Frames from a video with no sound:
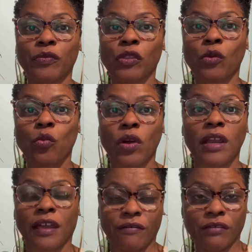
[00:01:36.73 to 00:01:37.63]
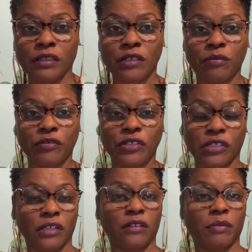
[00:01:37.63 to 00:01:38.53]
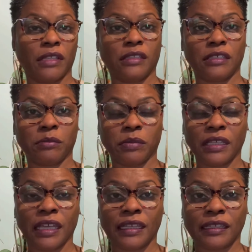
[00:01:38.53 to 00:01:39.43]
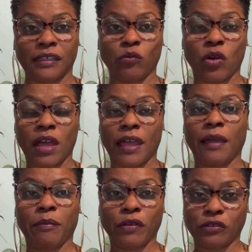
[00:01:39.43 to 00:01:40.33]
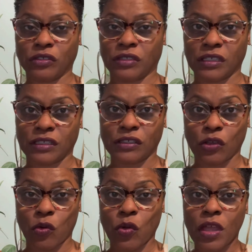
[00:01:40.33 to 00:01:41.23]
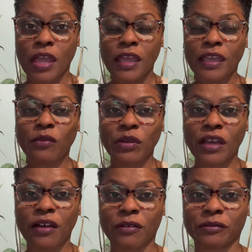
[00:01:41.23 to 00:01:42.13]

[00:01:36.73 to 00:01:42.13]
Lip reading: what I really appreciate about this plant and why I purchased it. So here we go.